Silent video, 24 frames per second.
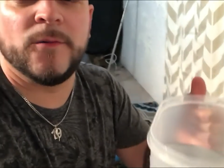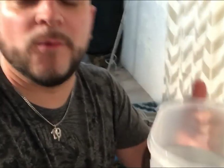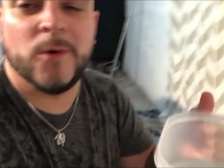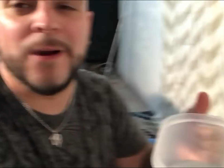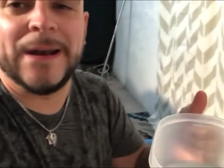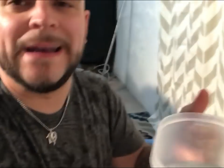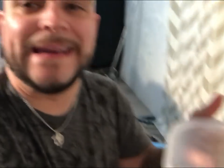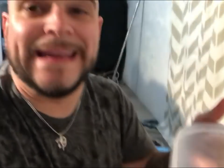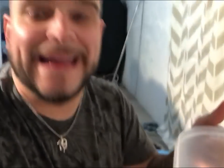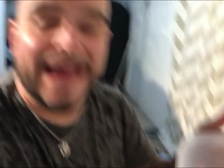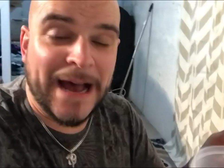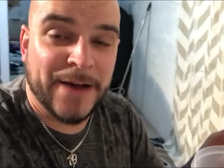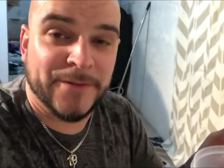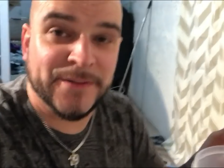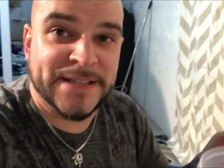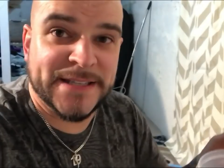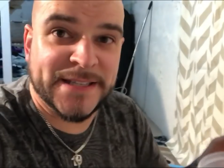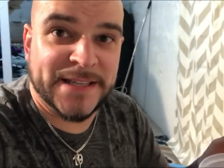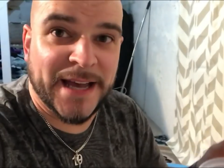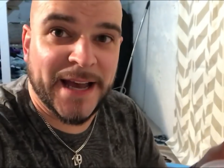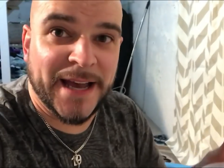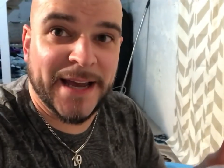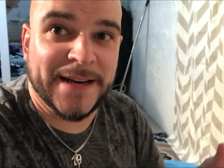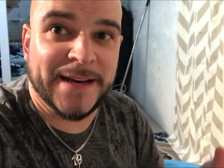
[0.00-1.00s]
One
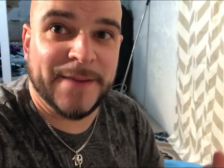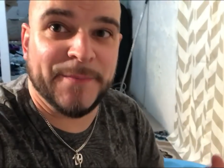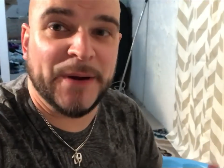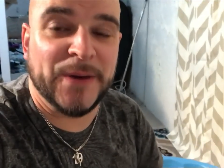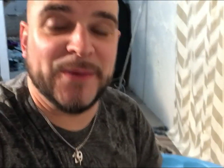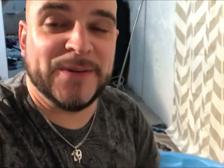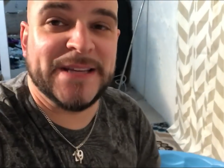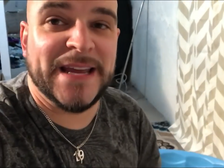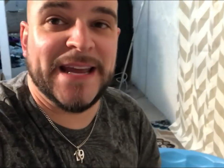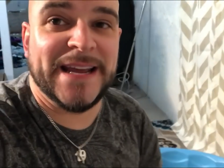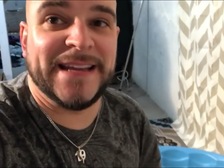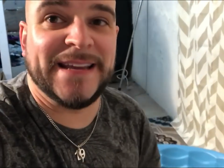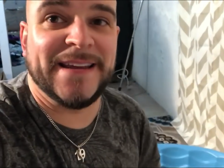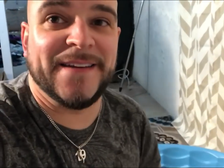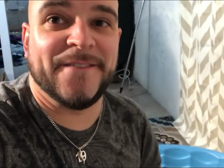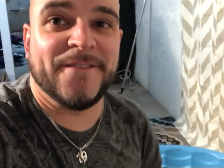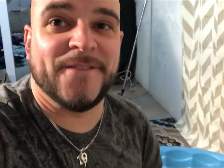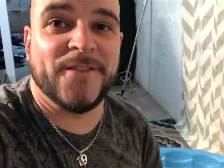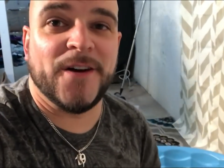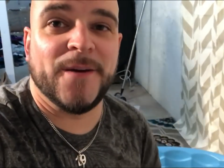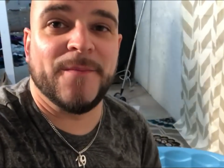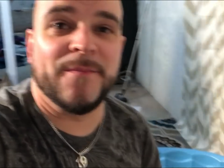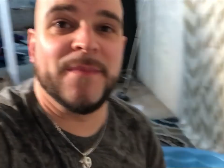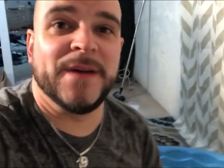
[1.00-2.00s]
downside about taking it
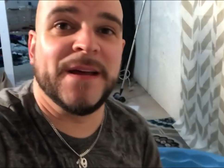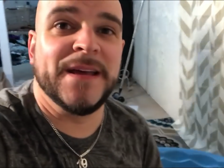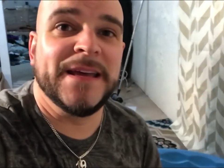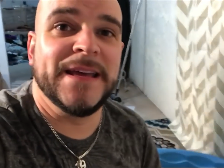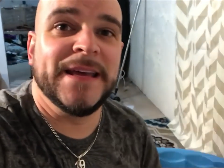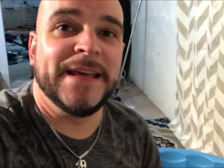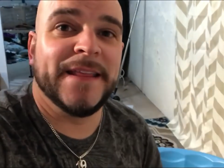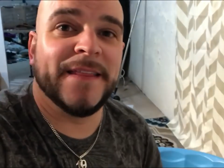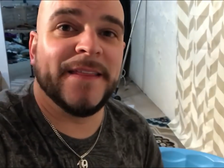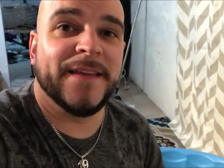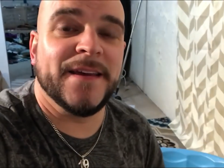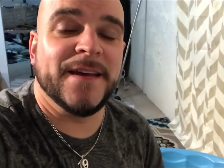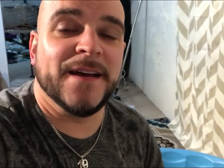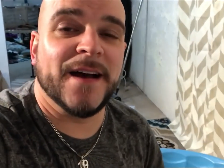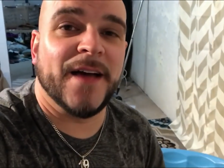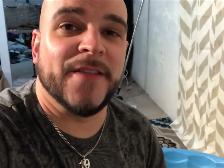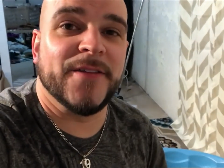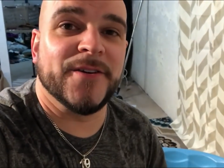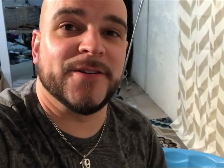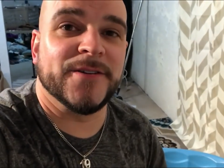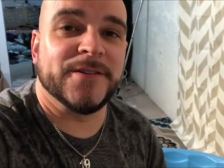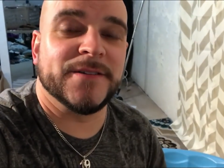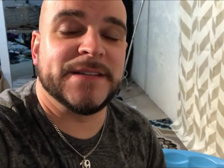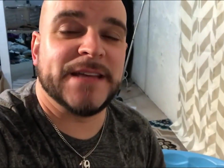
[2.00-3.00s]
from the
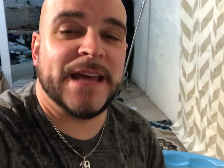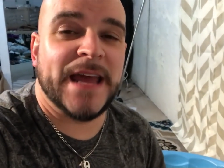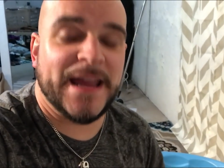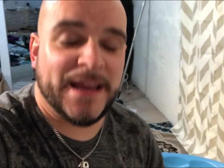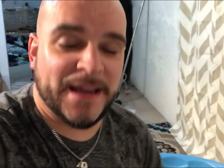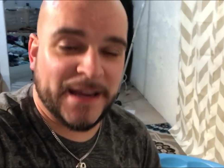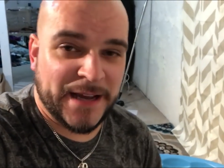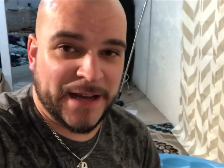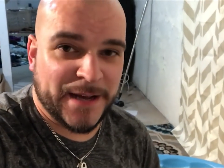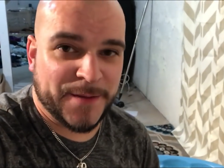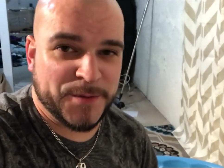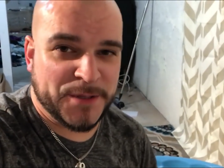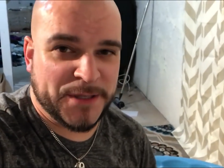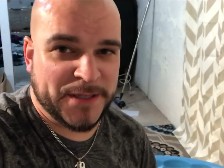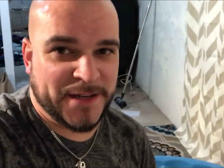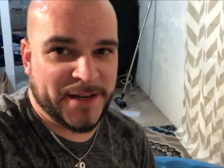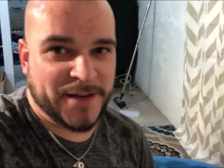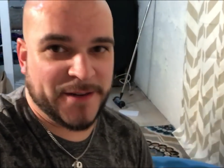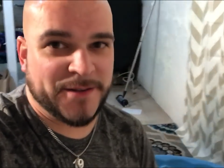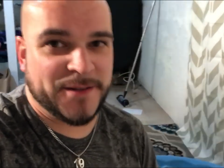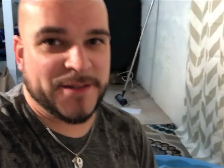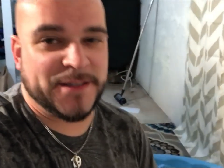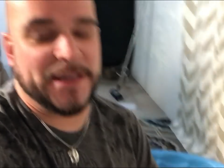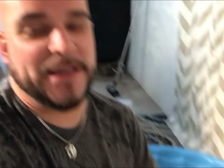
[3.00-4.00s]
other tank
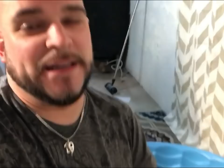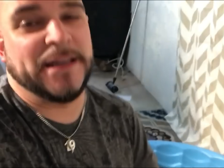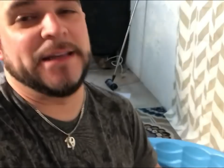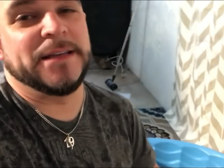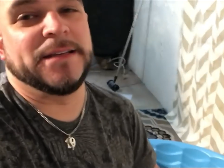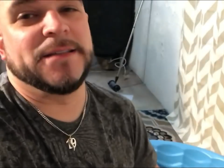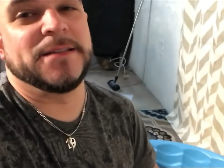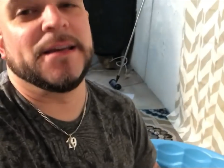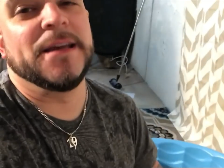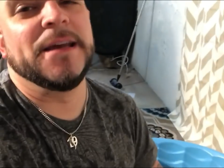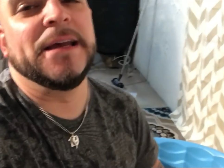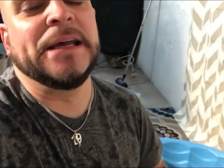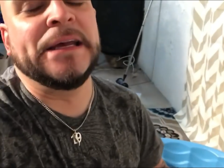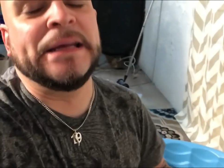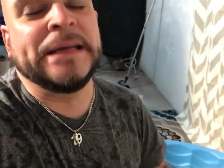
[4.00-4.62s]
upstairs is